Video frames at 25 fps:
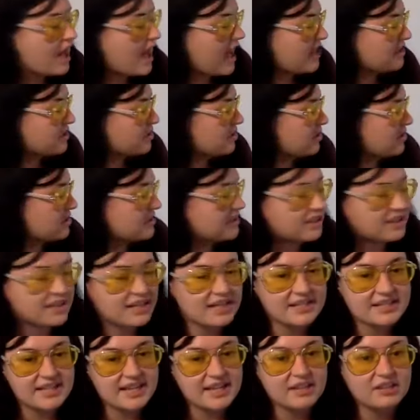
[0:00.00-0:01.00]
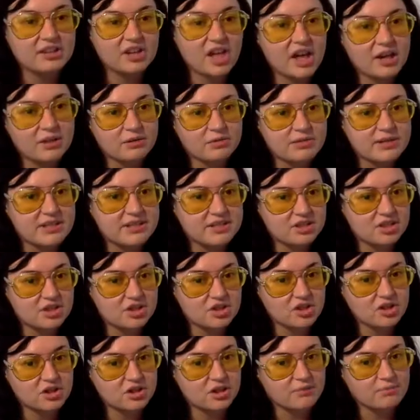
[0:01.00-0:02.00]
And so this is going to take a lot of
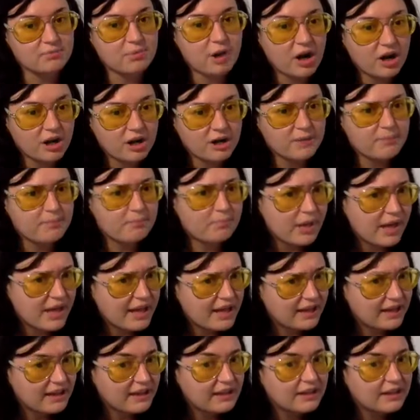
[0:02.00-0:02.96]
research on your part, but